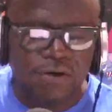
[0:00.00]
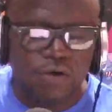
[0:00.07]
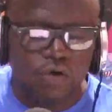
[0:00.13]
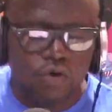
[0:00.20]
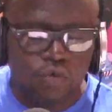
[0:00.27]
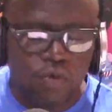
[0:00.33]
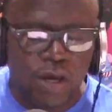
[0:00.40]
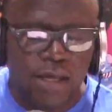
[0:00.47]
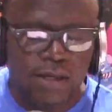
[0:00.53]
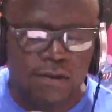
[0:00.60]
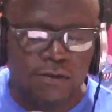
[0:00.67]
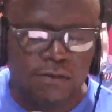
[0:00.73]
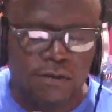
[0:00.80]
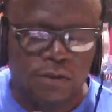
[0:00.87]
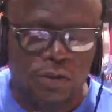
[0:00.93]
Okwe
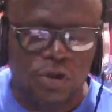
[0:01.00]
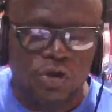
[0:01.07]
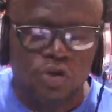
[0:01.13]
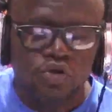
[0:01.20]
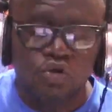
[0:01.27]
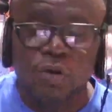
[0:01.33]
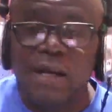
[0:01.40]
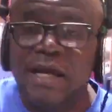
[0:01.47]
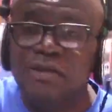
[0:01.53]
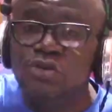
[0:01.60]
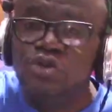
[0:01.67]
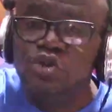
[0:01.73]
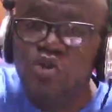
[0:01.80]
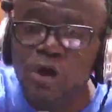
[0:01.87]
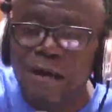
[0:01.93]
to
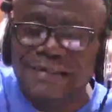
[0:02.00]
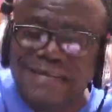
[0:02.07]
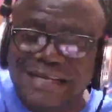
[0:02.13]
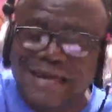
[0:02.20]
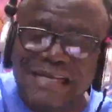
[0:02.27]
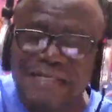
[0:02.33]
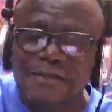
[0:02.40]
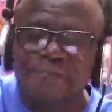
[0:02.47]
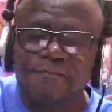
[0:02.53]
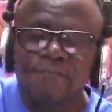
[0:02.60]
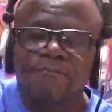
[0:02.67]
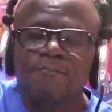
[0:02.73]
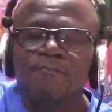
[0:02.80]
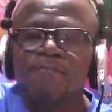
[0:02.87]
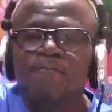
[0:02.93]
ensure that
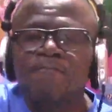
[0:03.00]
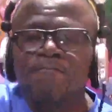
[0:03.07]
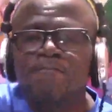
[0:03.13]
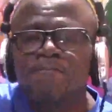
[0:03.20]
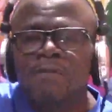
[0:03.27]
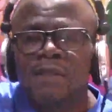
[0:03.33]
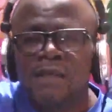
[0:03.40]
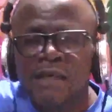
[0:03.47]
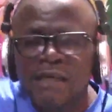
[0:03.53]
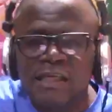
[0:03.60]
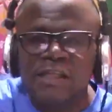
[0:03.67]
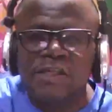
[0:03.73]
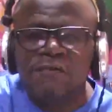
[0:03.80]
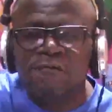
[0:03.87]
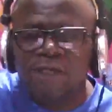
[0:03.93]

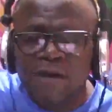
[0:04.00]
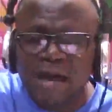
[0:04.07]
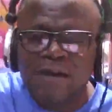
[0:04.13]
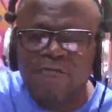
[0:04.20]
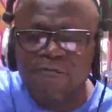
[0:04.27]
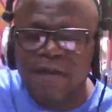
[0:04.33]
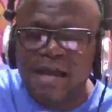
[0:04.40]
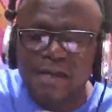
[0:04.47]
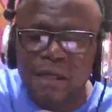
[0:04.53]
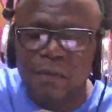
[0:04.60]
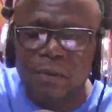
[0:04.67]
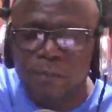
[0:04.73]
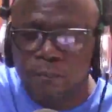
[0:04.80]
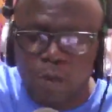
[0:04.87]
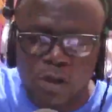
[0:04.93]
his fact-finding
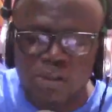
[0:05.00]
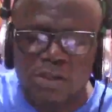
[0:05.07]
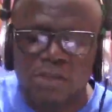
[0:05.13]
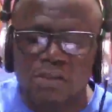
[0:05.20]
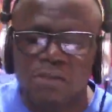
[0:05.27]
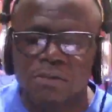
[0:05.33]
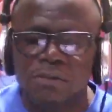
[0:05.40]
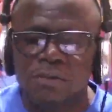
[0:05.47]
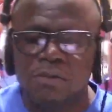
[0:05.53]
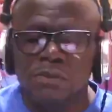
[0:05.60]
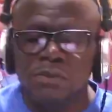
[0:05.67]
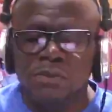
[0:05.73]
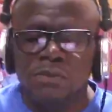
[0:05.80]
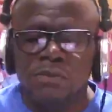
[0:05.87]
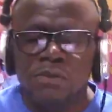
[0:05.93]
reports
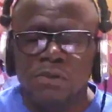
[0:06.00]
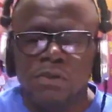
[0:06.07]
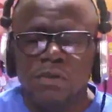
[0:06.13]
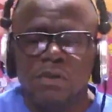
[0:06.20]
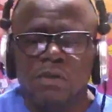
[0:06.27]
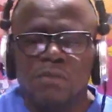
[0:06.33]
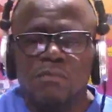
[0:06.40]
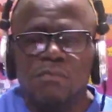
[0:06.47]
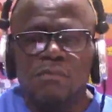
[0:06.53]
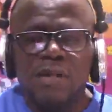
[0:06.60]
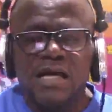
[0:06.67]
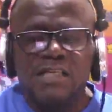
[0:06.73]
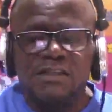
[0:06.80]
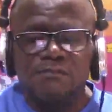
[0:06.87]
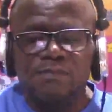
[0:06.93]

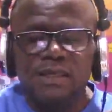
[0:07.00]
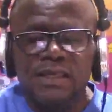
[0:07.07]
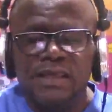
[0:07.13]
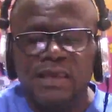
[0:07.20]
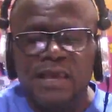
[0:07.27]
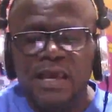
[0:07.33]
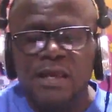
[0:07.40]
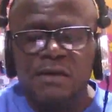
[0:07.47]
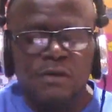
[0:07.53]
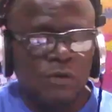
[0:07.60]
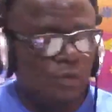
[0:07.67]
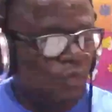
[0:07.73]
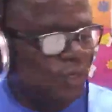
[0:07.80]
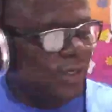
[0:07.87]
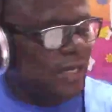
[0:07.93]
must begin
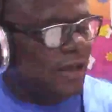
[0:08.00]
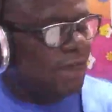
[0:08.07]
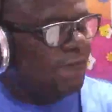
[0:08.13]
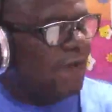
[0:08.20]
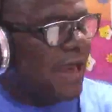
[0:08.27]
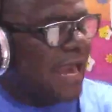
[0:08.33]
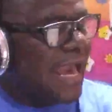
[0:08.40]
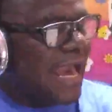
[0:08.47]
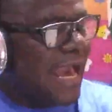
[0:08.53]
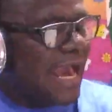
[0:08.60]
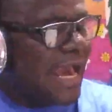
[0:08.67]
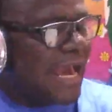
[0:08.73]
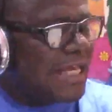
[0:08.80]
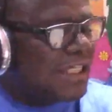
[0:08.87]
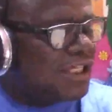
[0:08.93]
with the
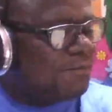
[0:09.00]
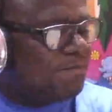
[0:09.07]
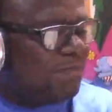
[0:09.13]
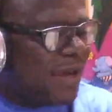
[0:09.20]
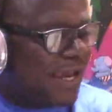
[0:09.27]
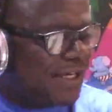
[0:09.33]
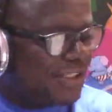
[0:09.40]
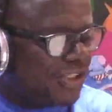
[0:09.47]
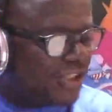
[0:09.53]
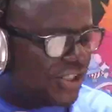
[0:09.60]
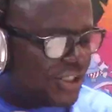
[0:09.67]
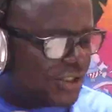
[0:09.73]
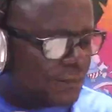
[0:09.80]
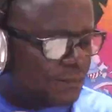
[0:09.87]
first page,